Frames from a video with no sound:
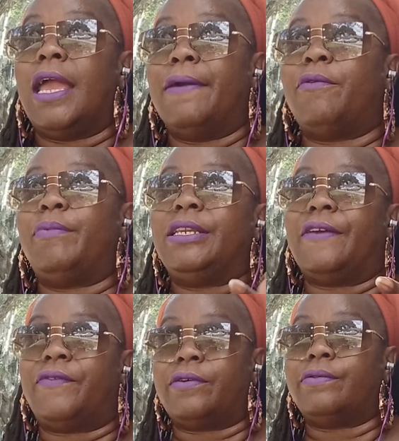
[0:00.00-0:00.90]
It will be
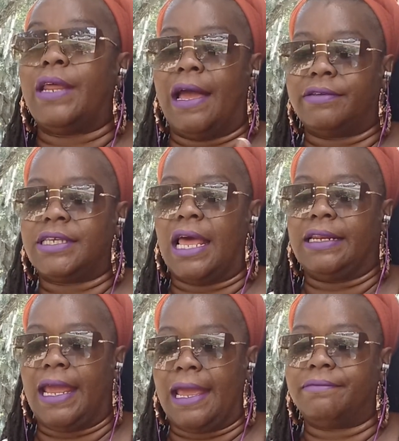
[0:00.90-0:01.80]
difficult outside
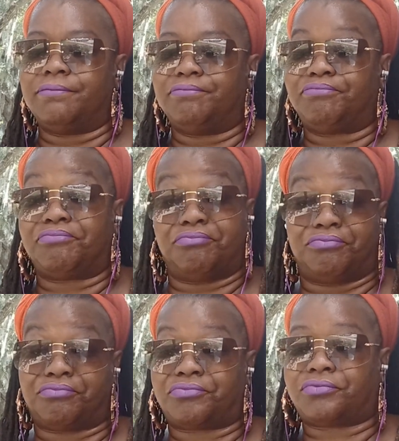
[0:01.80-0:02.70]
of that.
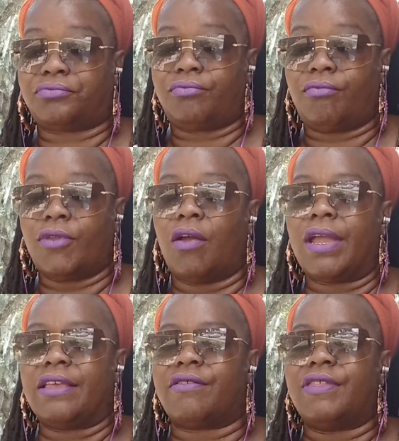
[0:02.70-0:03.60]

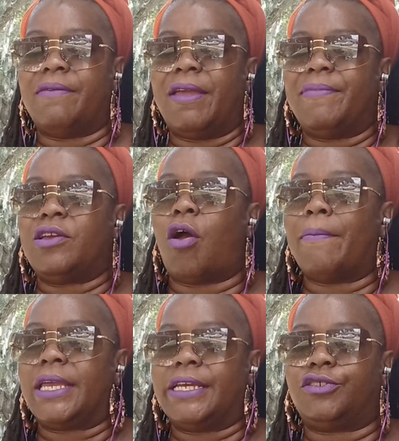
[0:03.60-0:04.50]
Okay, so there may be
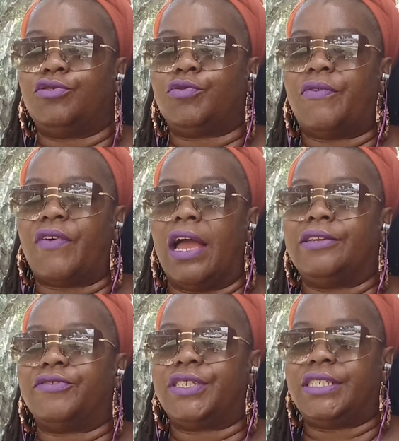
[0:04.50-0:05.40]
karmic issues with
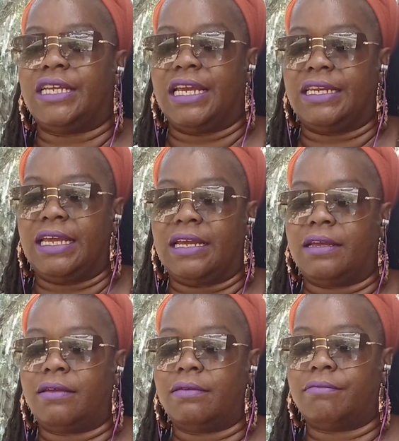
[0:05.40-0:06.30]

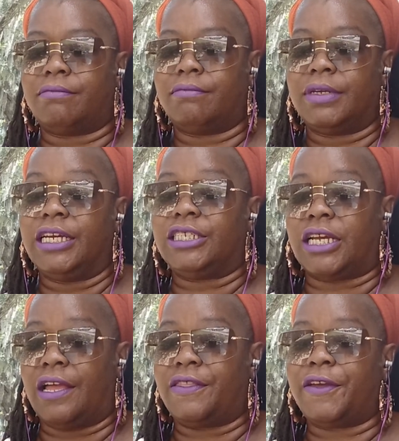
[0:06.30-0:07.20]
understanding each
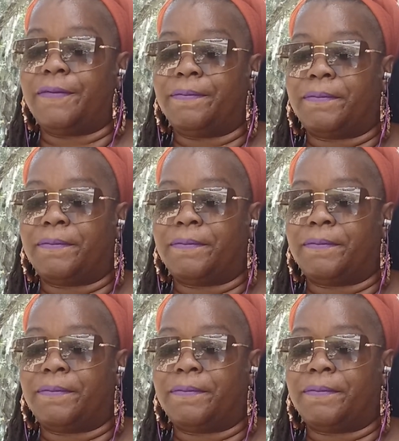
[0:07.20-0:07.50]
other.